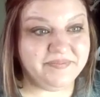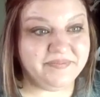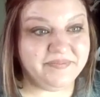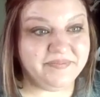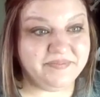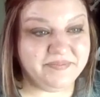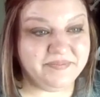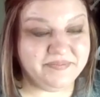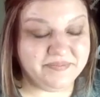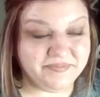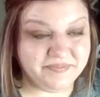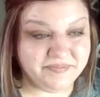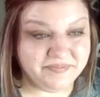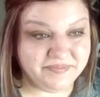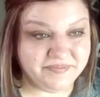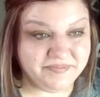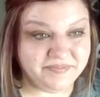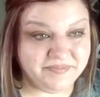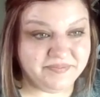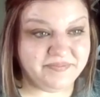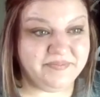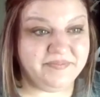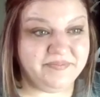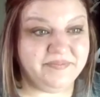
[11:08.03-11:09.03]

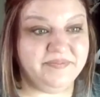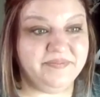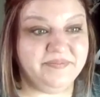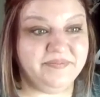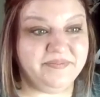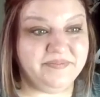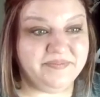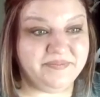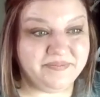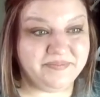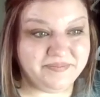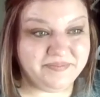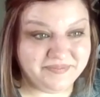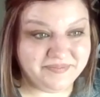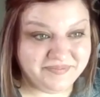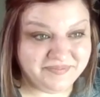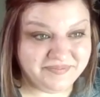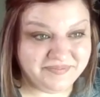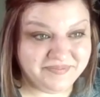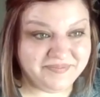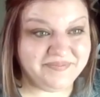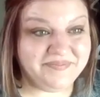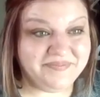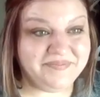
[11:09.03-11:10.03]

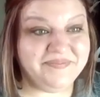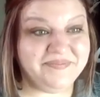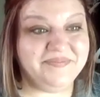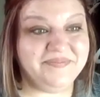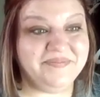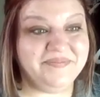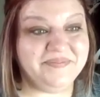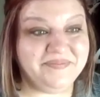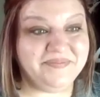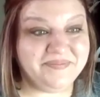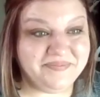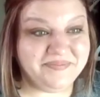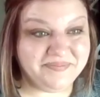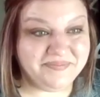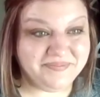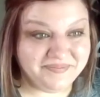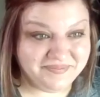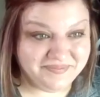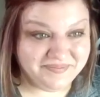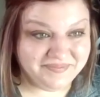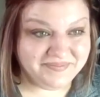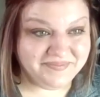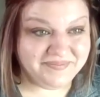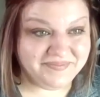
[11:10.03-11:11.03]

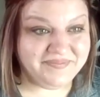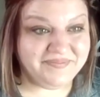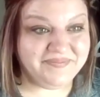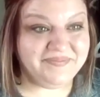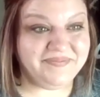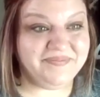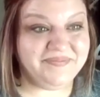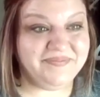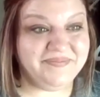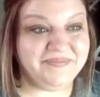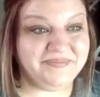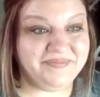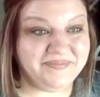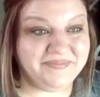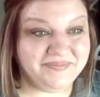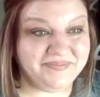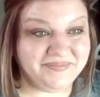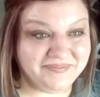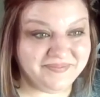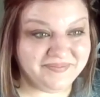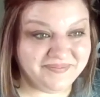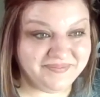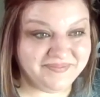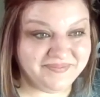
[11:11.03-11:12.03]

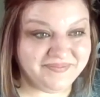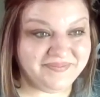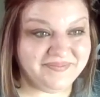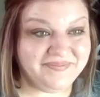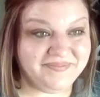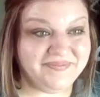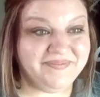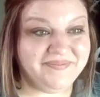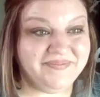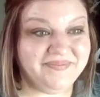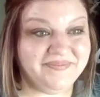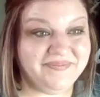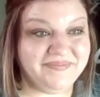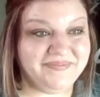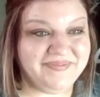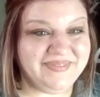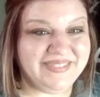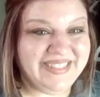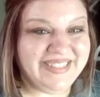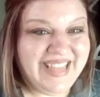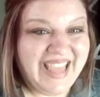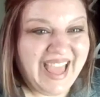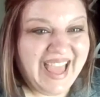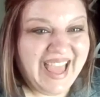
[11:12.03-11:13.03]

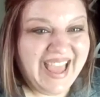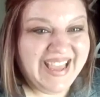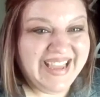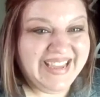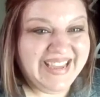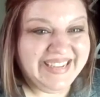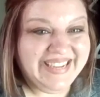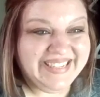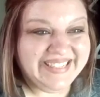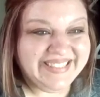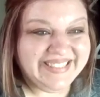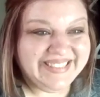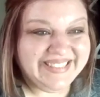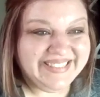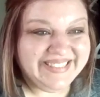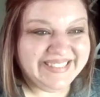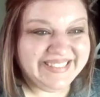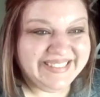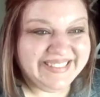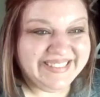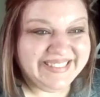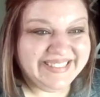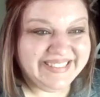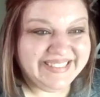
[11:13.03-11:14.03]

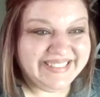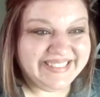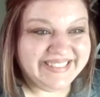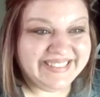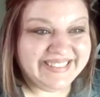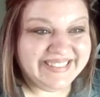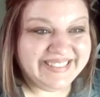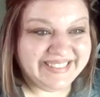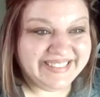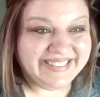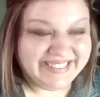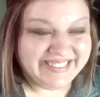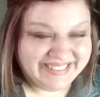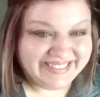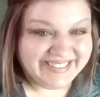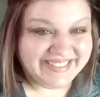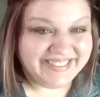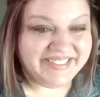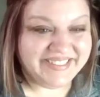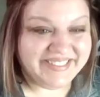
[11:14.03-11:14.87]
[no speech]